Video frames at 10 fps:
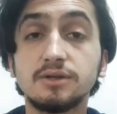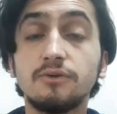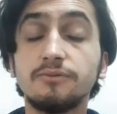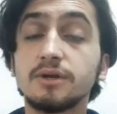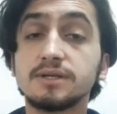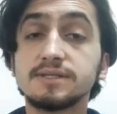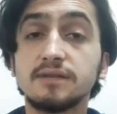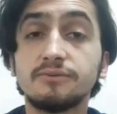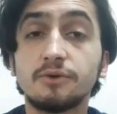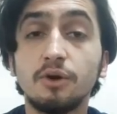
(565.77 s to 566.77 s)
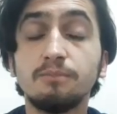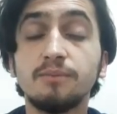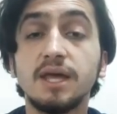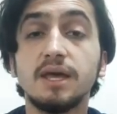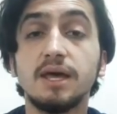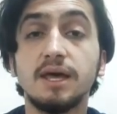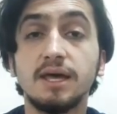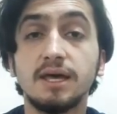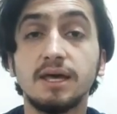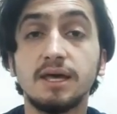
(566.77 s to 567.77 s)
often result from
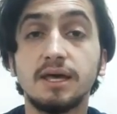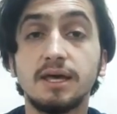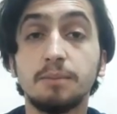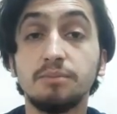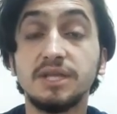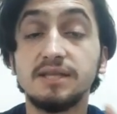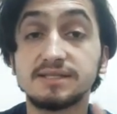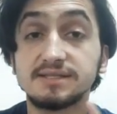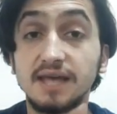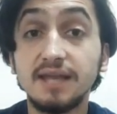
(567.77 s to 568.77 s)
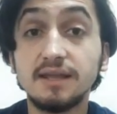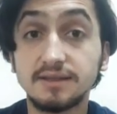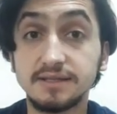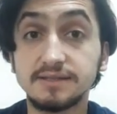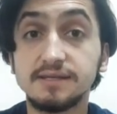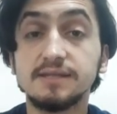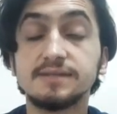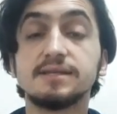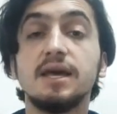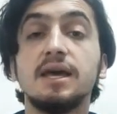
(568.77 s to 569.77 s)
mediastinal
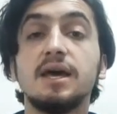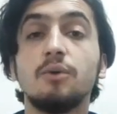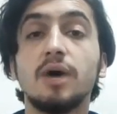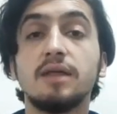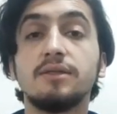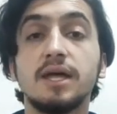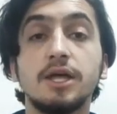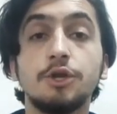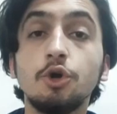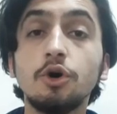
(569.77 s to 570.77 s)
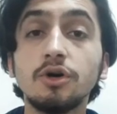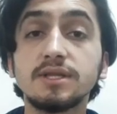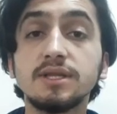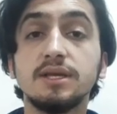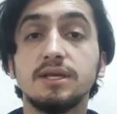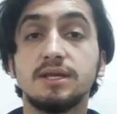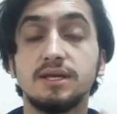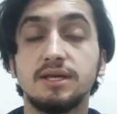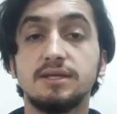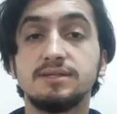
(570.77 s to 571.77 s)
disease, while the node
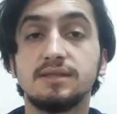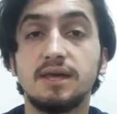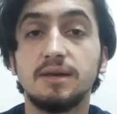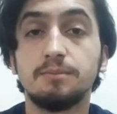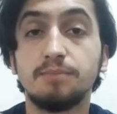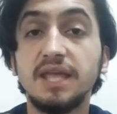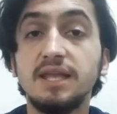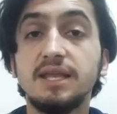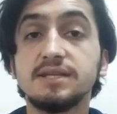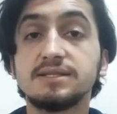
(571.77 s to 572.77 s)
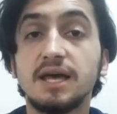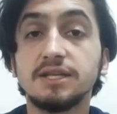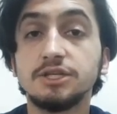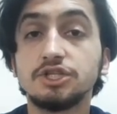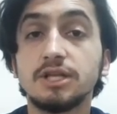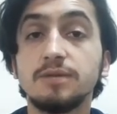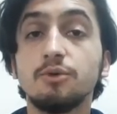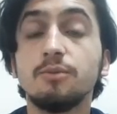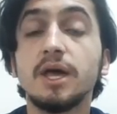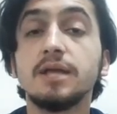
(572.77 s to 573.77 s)
is the painless and initially
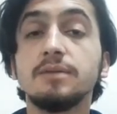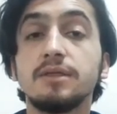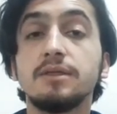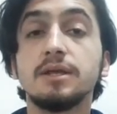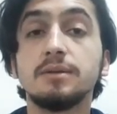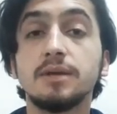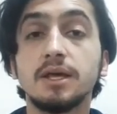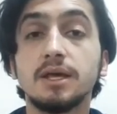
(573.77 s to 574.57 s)
mobile, but then